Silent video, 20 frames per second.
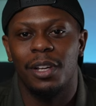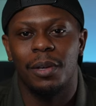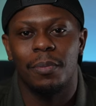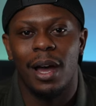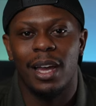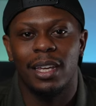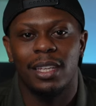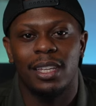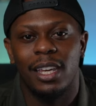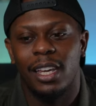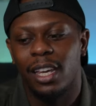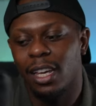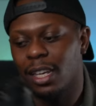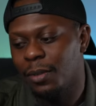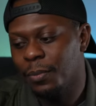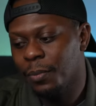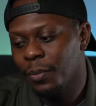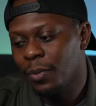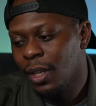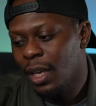in my kit,
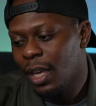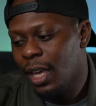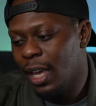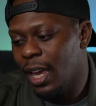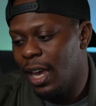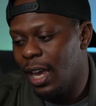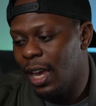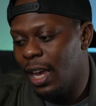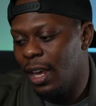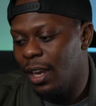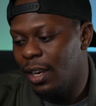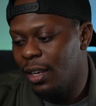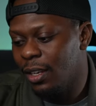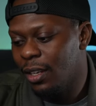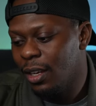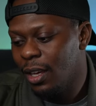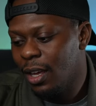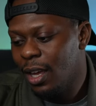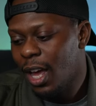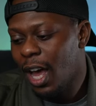and
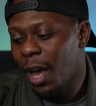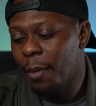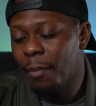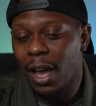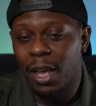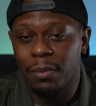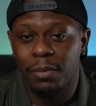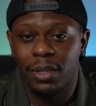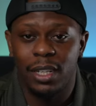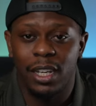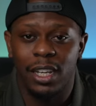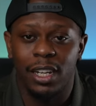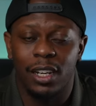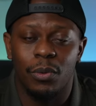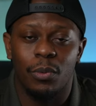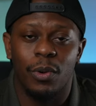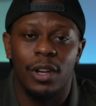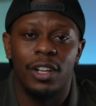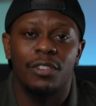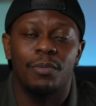I might be getting
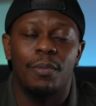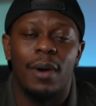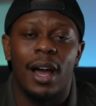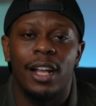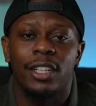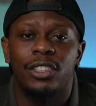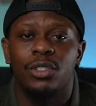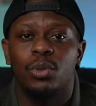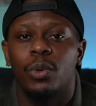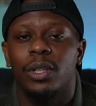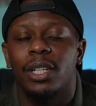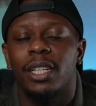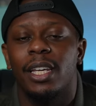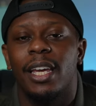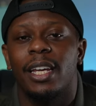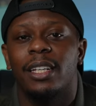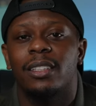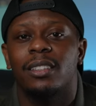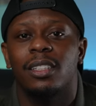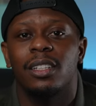rid of my
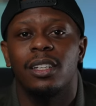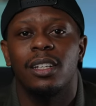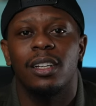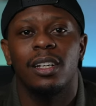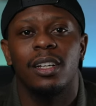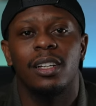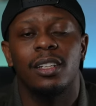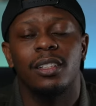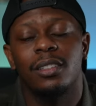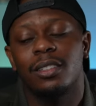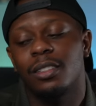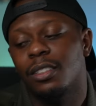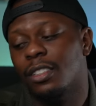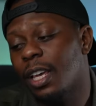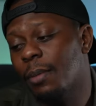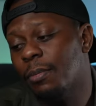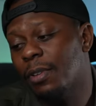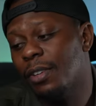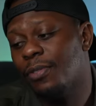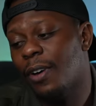28-75
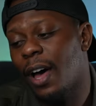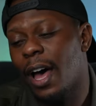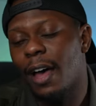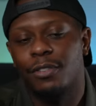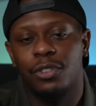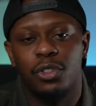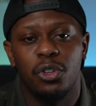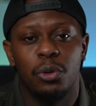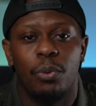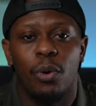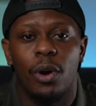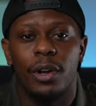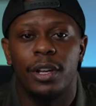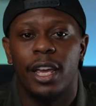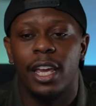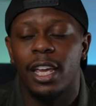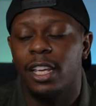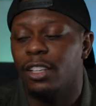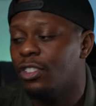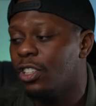
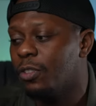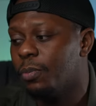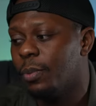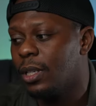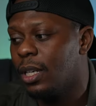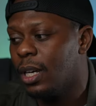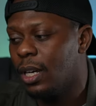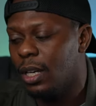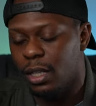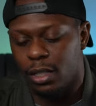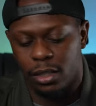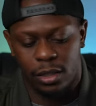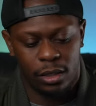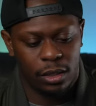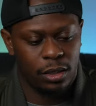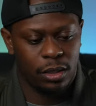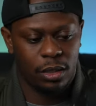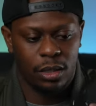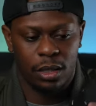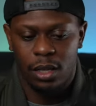2.8 just
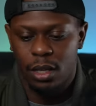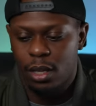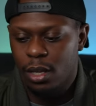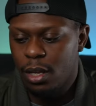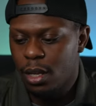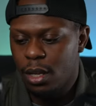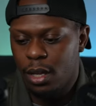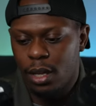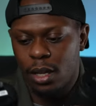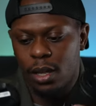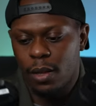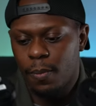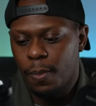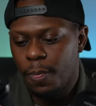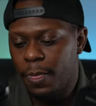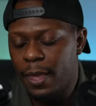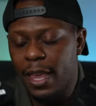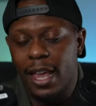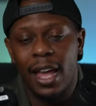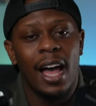because,
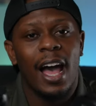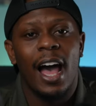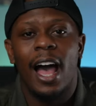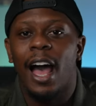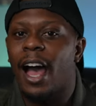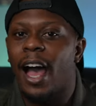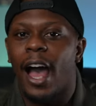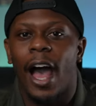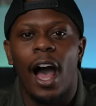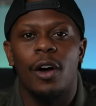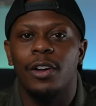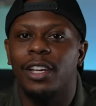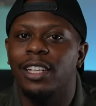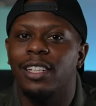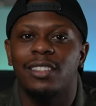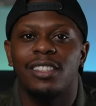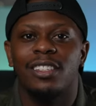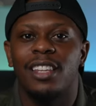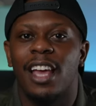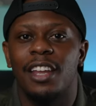yeah, I'll get
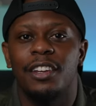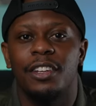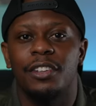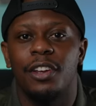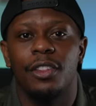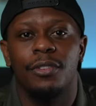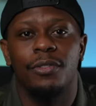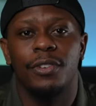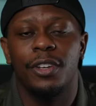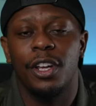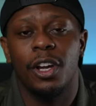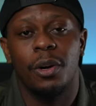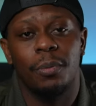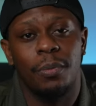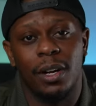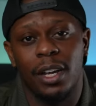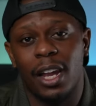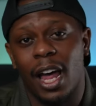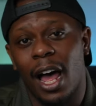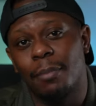into that in another video,
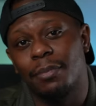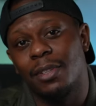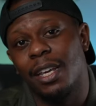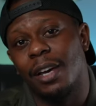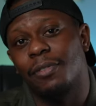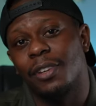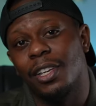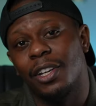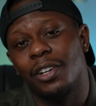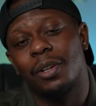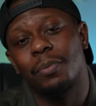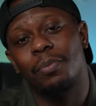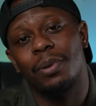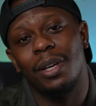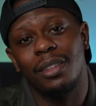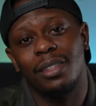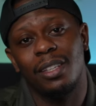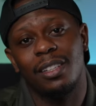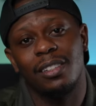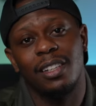but I'm definitely going to
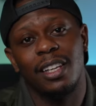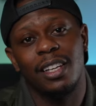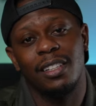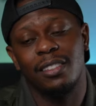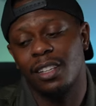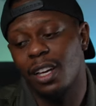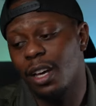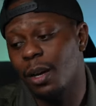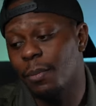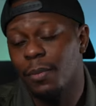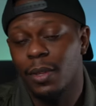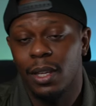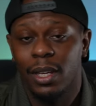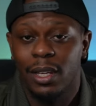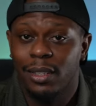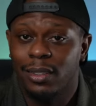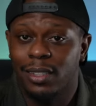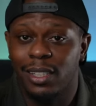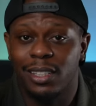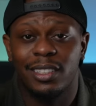pick this lens up.
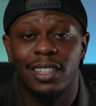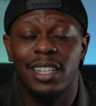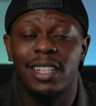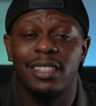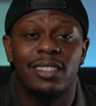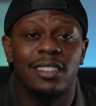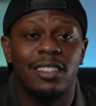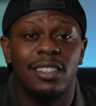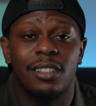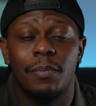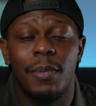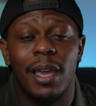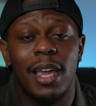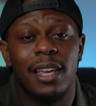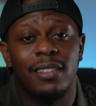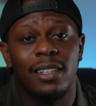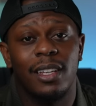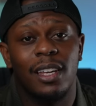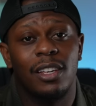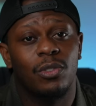This lens is
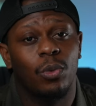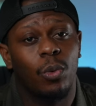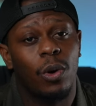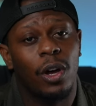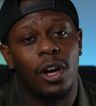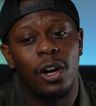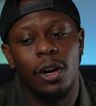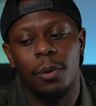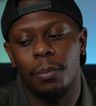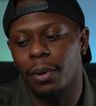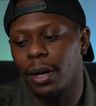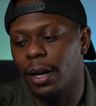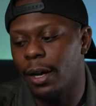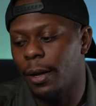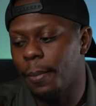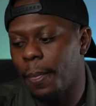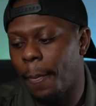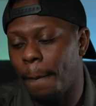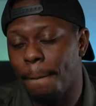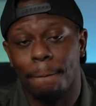amazing as well,
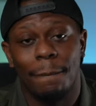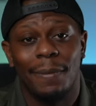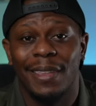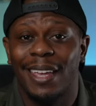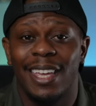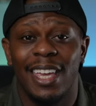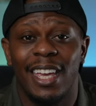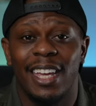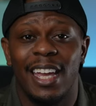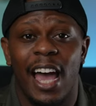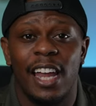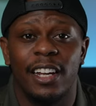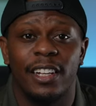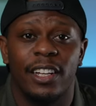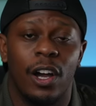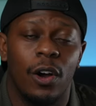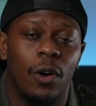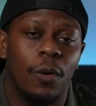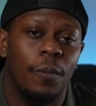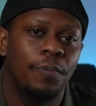but it got to
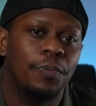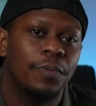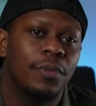go.